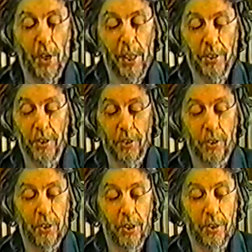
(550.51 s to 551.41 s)
Mark's
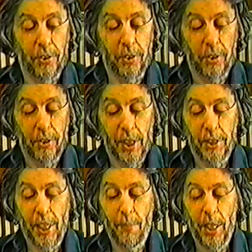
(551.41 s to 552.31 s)
Church,
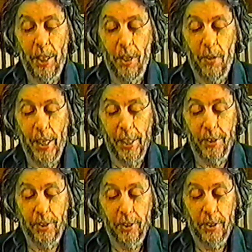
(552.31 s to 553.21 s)
that's
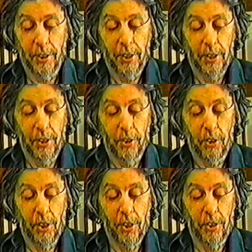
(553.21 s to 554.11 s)
M-A-R-X, his
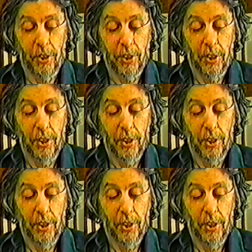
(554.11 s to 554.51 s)
church,